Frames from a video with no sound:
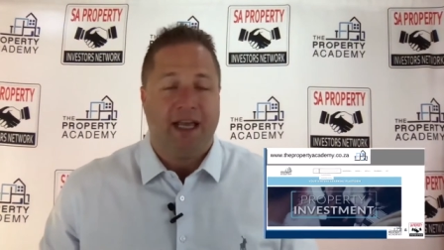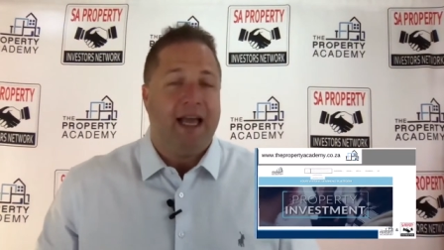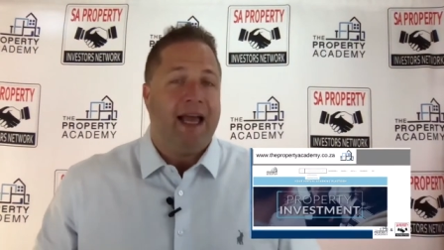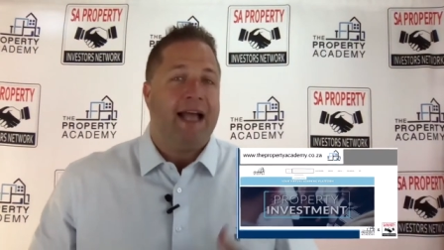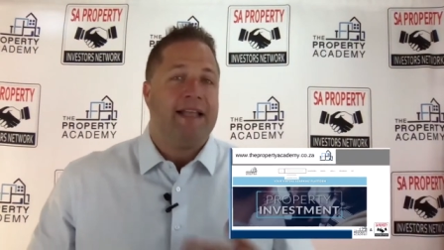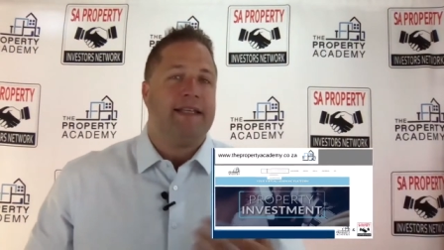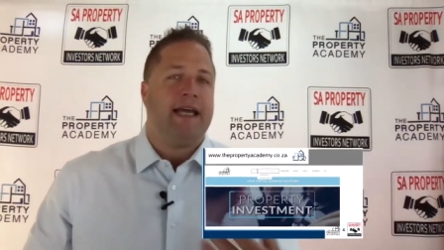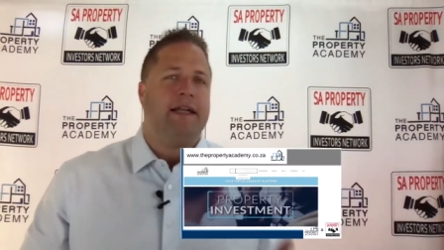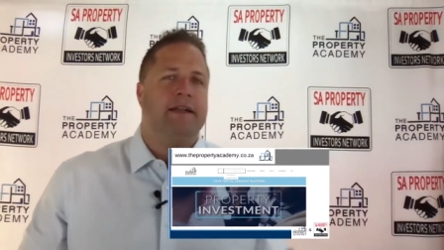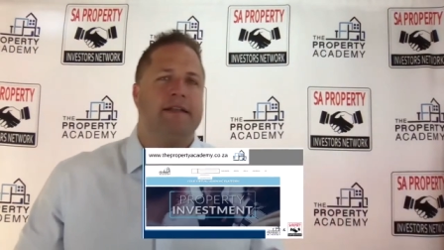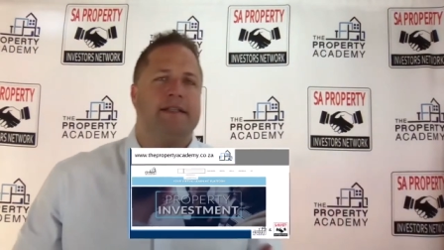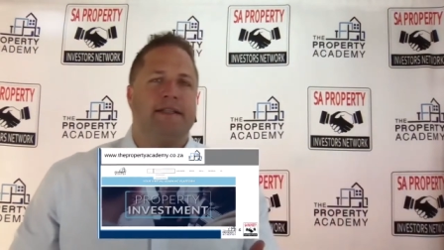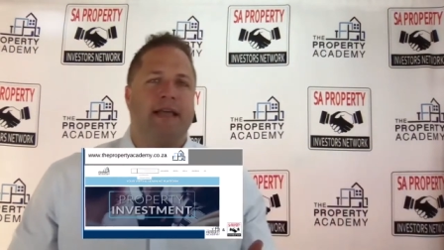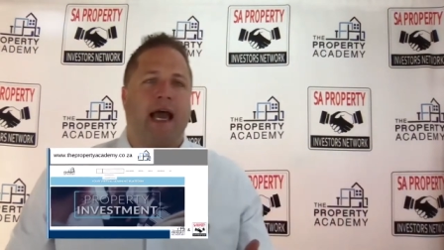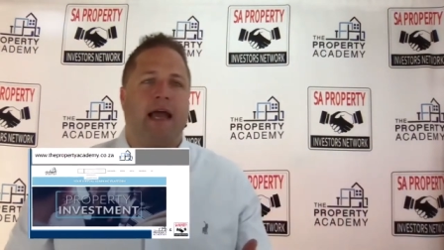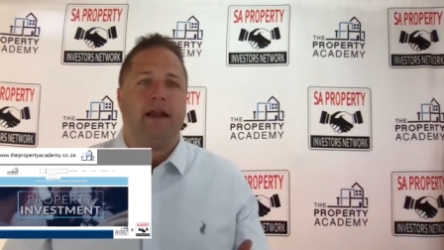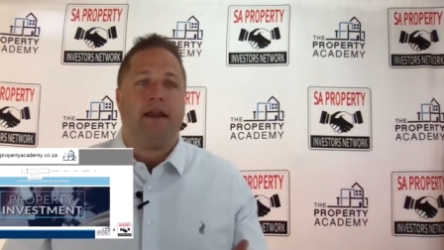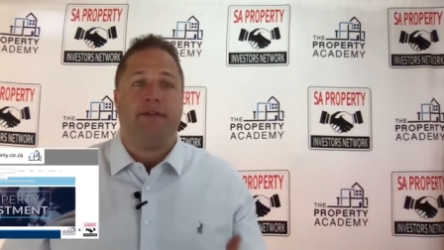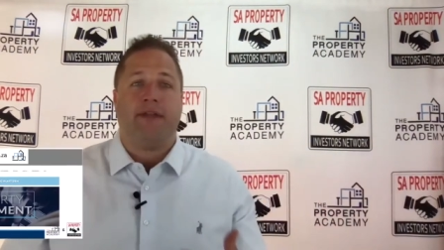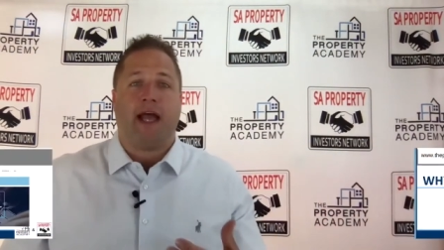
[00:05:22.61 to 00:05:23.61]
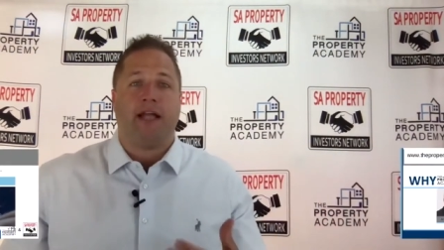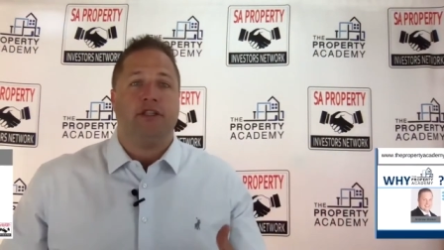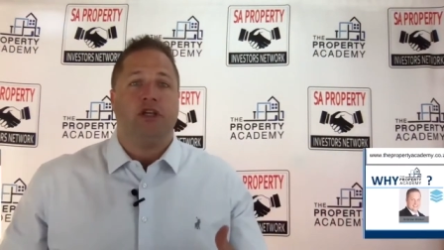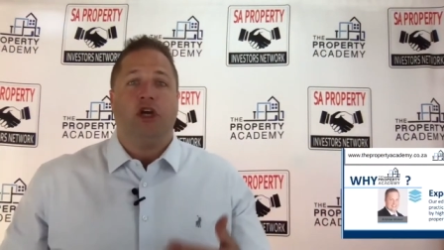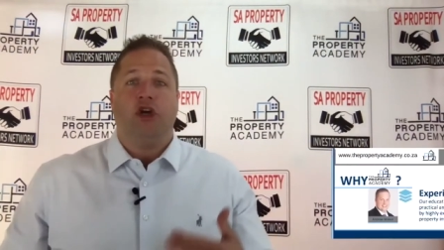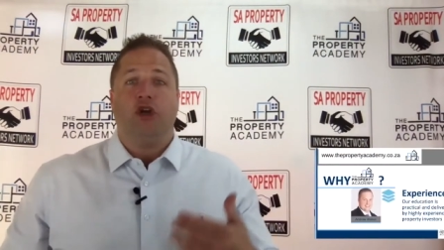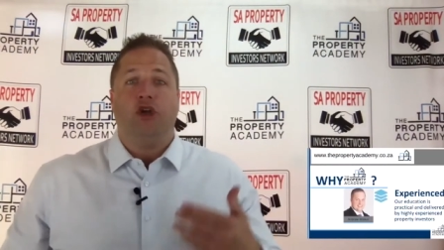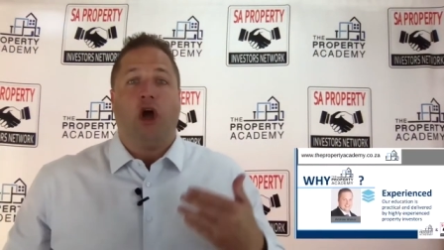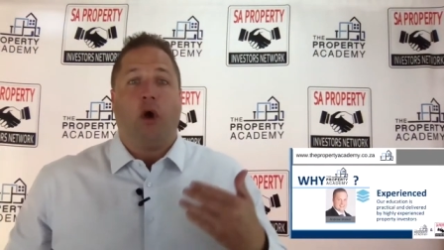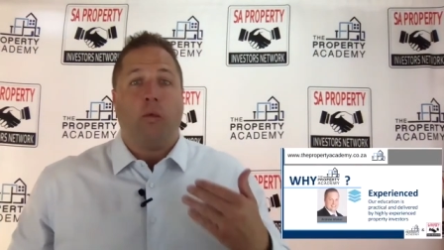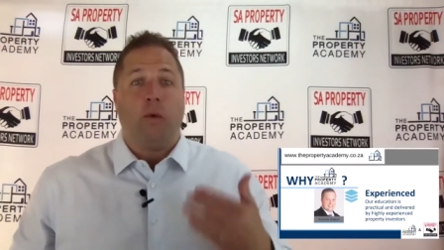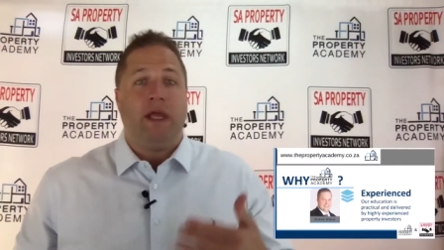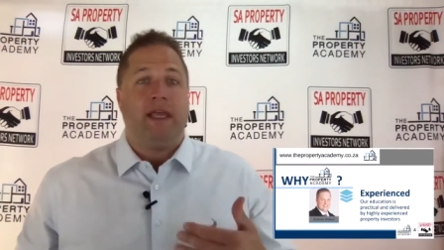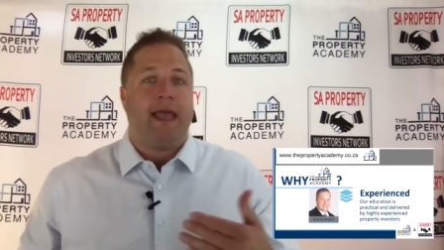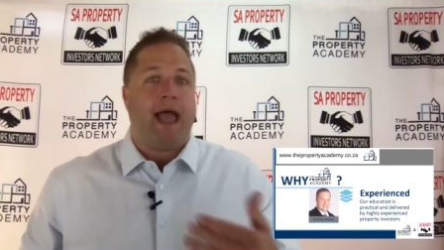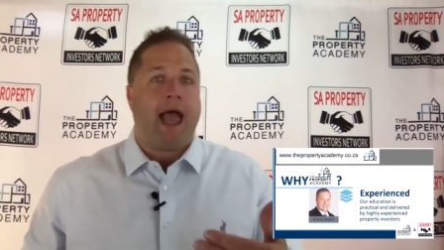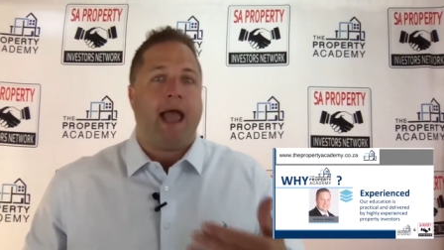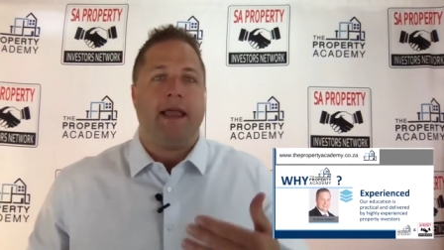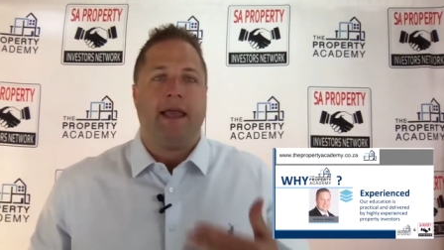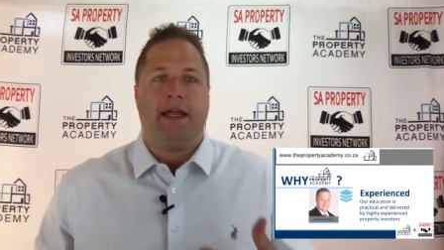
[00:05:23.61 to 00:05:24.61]
It's understanding that you know we
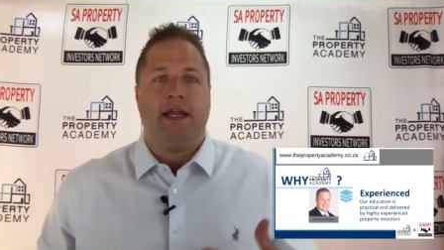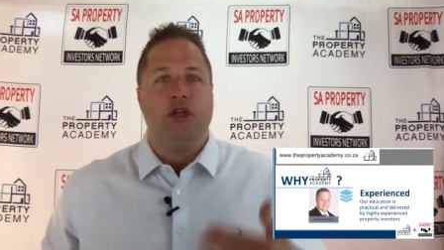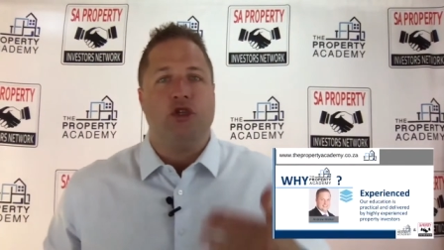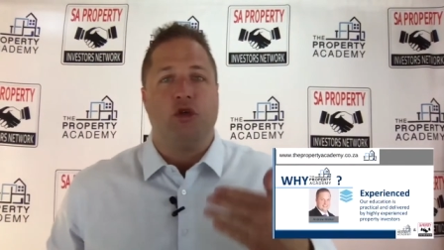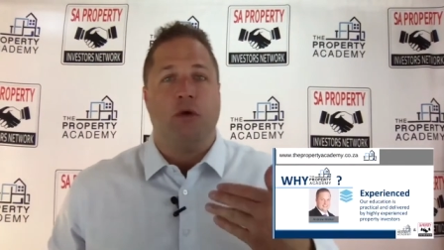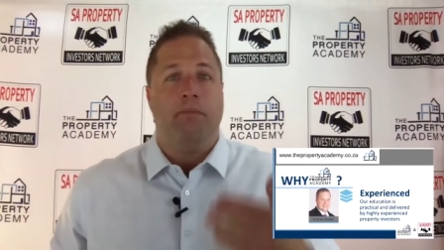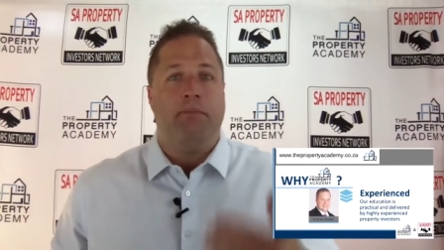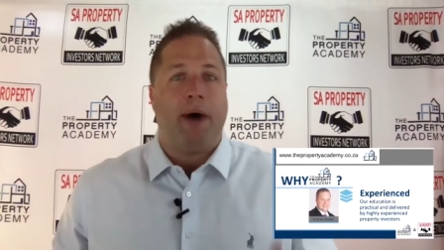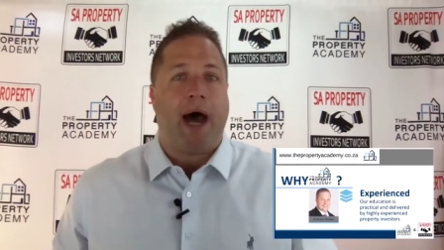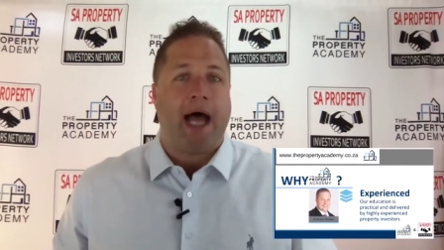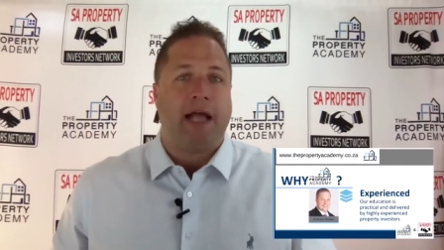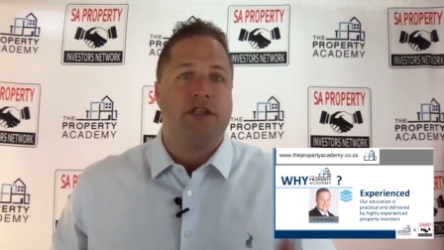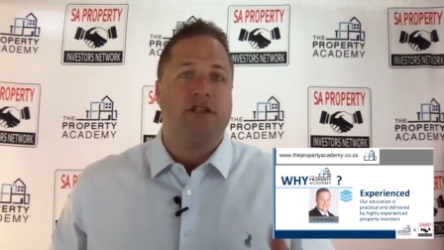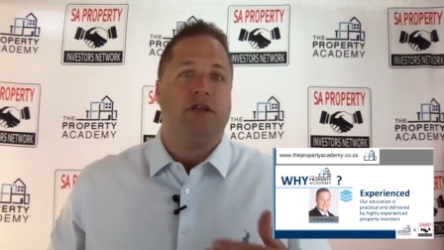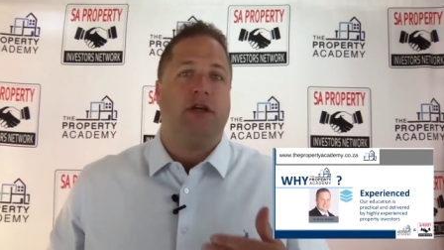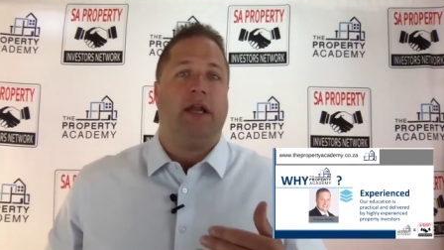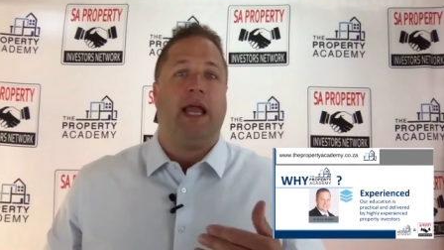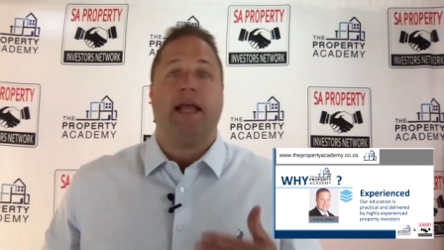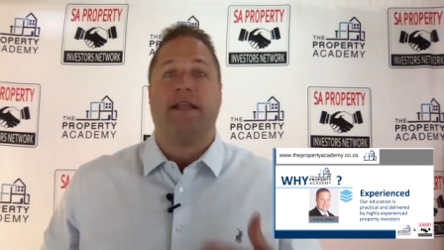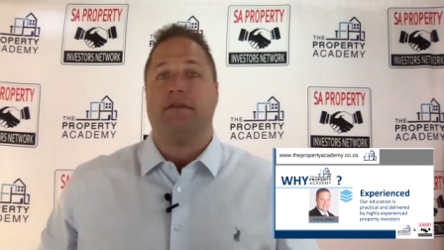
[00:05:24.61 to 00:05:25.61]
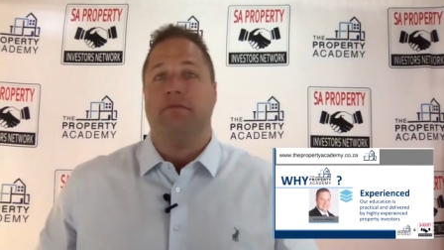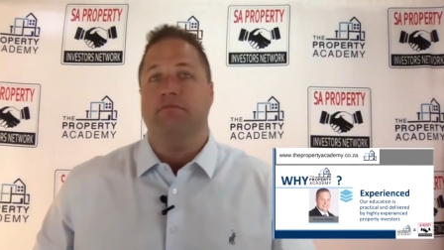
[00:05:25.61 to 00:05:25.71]
can get into buy-to-let,